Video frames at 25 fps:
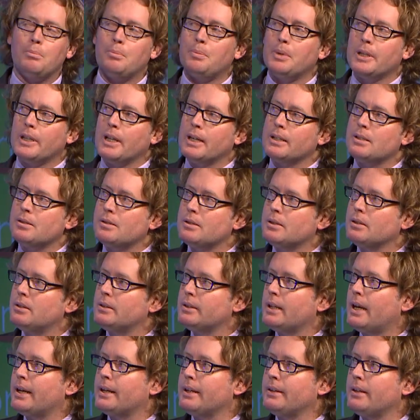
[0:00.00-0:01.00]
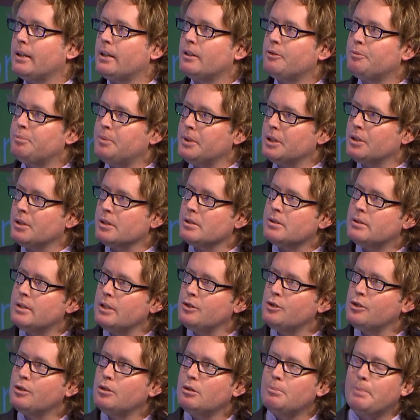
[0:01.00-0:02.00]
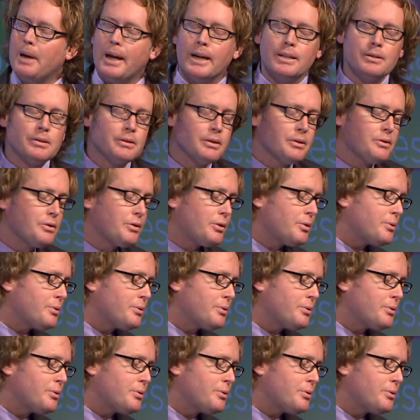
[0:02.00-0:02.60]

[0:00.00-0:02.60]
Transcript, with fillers: But that's still not enough because digital baskets,